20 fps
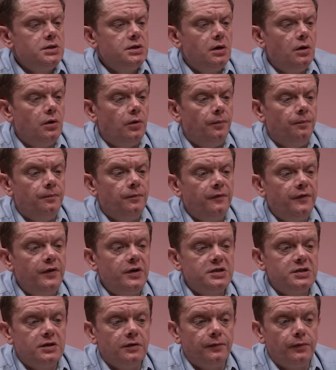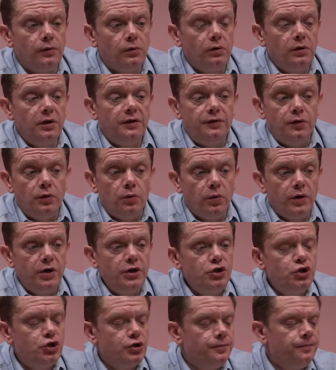So first of all, if you
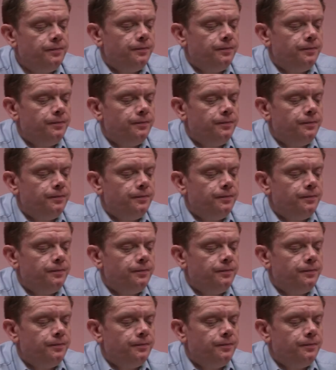wish,